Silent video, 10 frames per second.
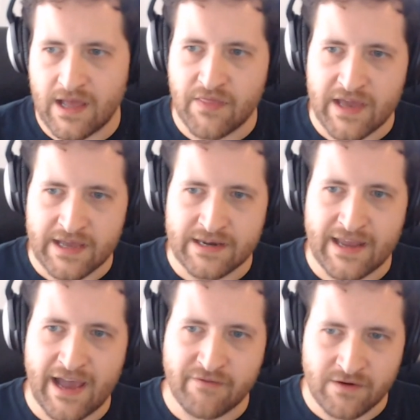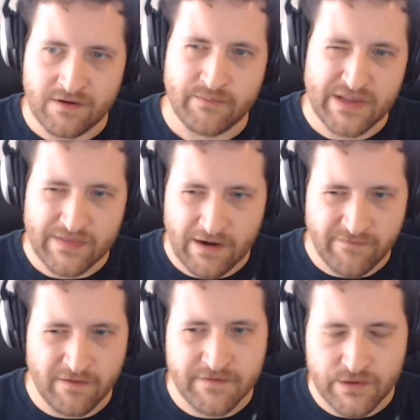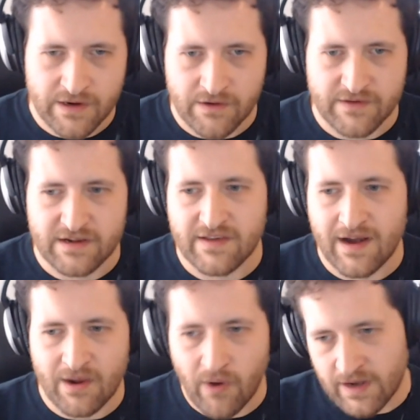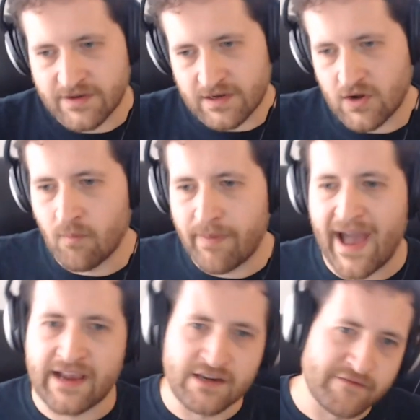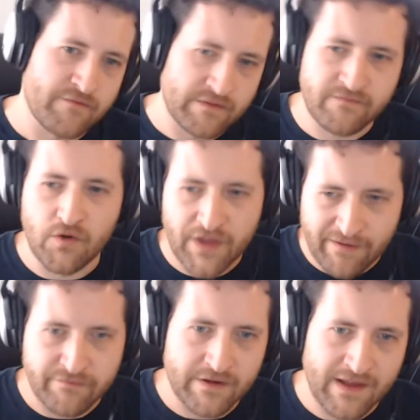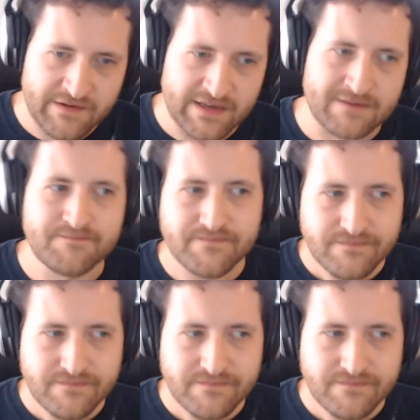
And then after being there for a few years, I decided I wanted to go back into full-time freelancing,